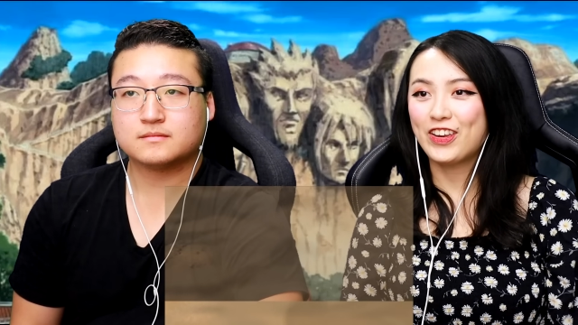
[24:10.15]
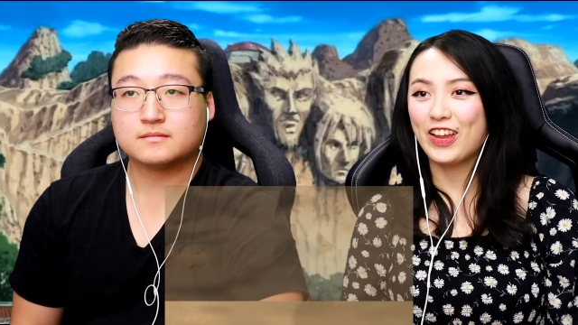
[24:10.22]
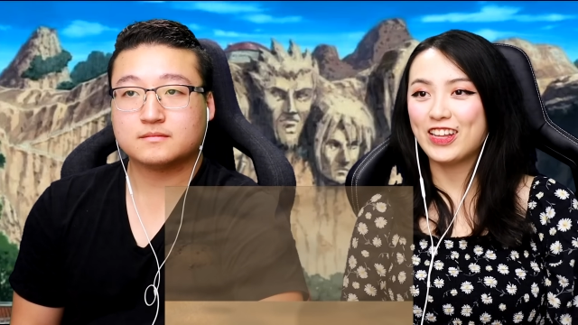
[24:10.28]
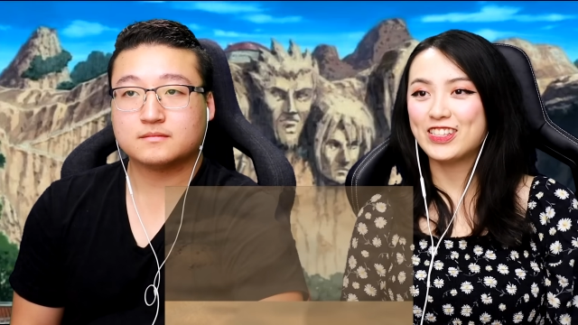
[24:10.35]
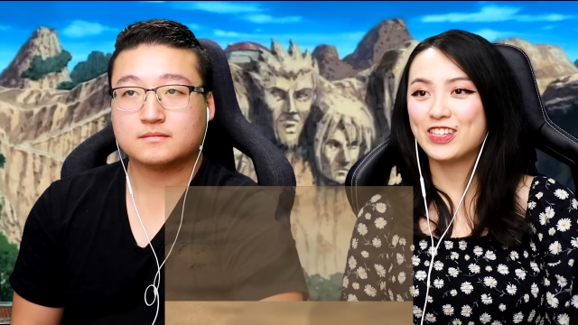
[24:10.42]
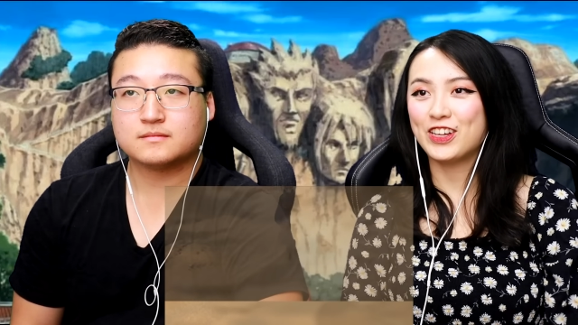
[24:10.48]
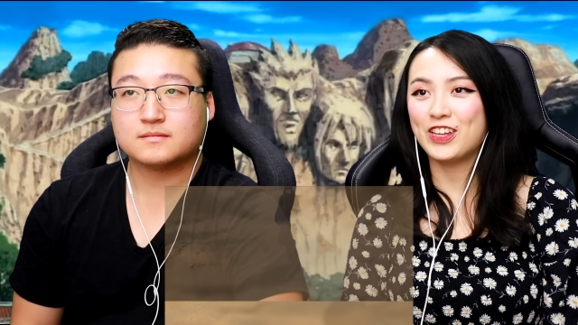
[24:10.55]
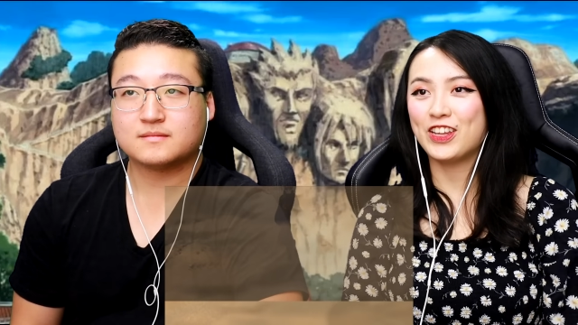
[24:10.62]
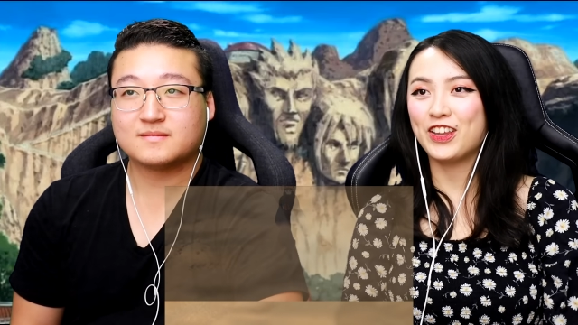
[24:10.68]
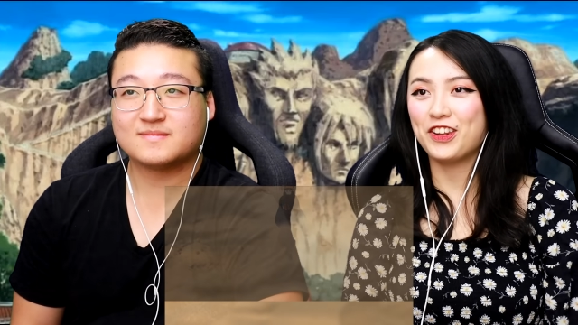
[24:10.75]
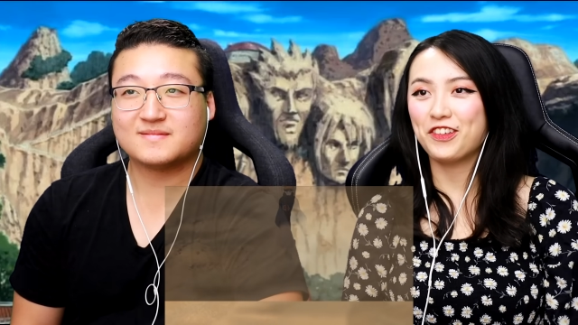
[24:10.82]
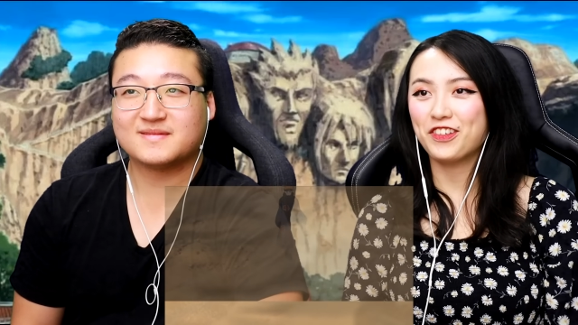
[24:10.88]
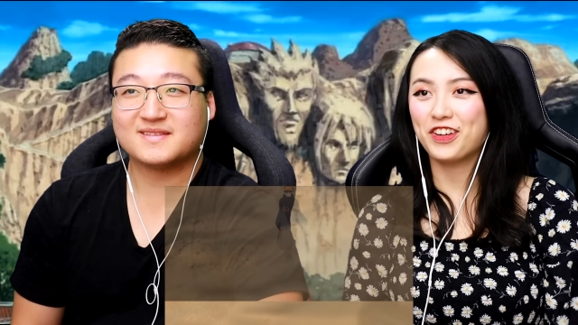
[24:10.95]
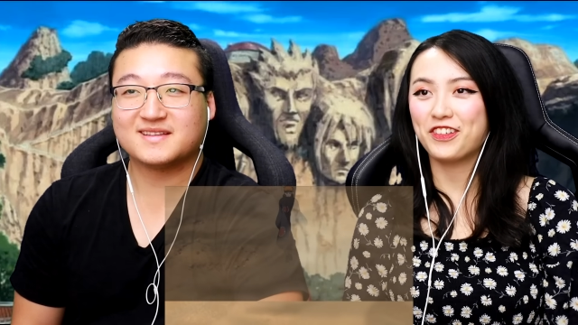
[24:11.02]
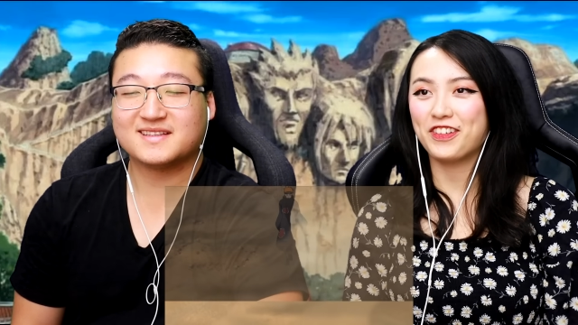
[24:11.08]
Speaker 1: they didn't
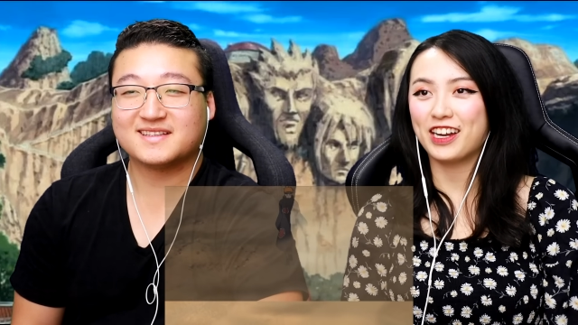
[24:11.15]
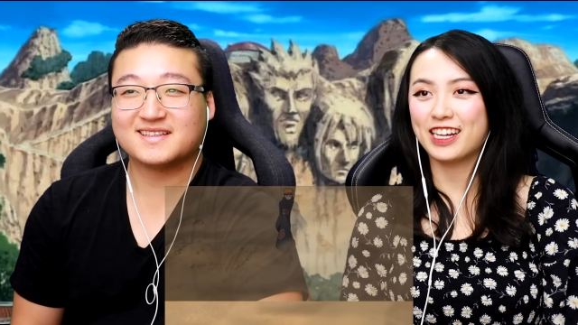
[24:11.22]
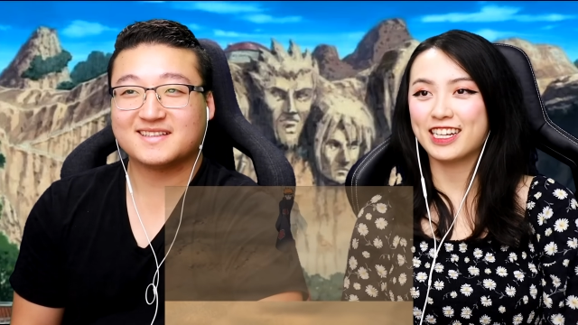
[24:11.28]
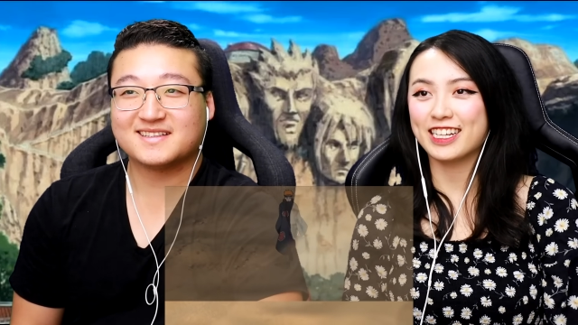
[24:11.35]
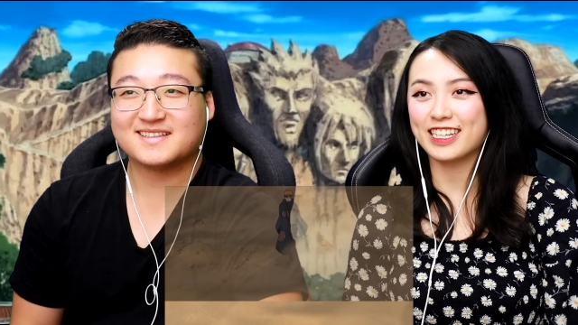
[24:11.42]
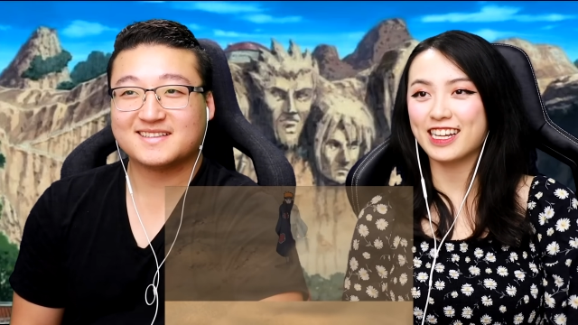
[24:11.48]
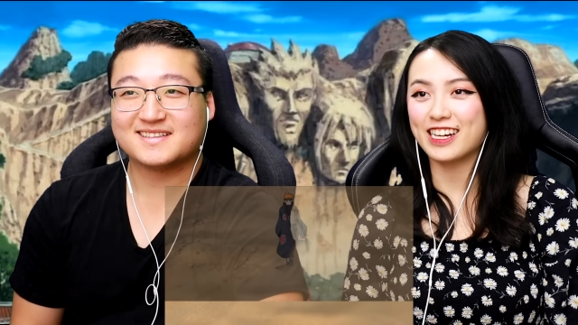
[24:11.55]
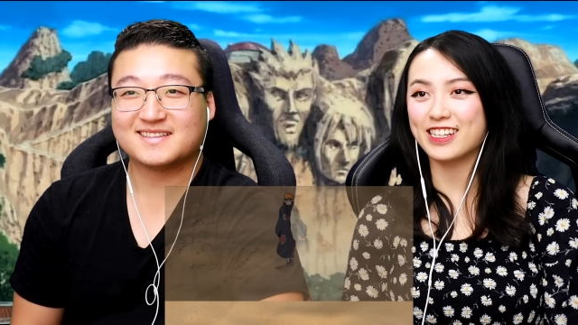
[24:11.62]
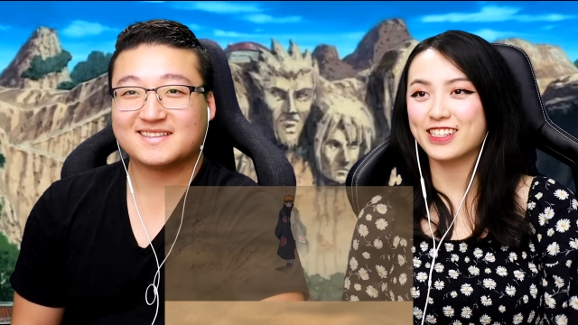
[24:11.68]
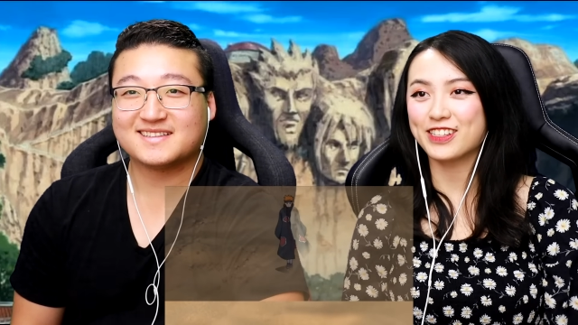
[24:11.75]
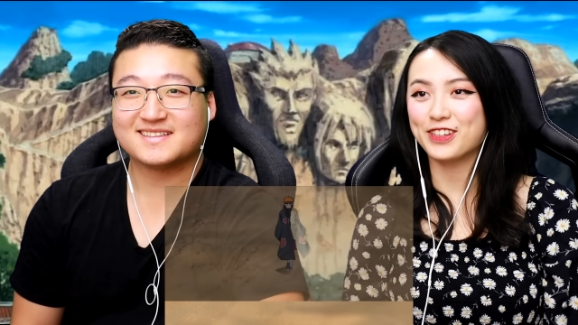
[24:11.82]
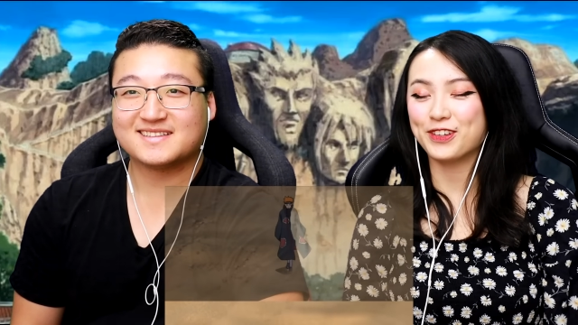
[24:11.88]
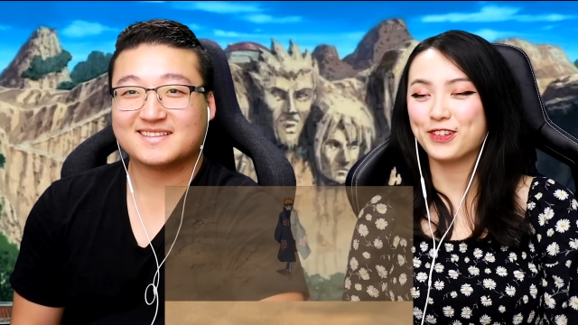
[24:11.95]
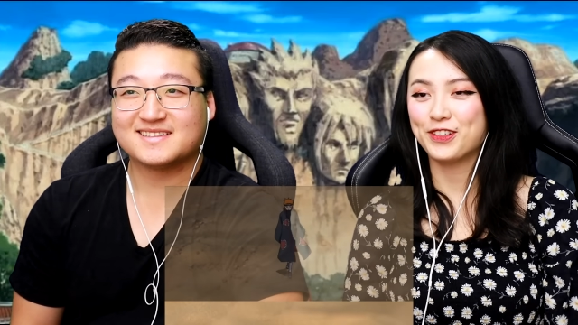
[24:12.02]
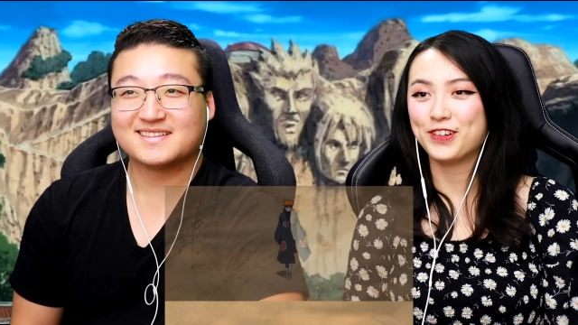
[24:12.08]
even recognize
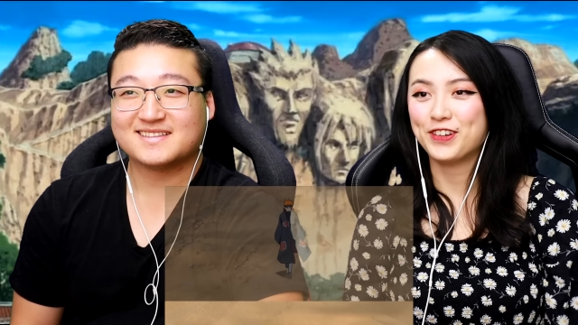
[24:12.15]
him.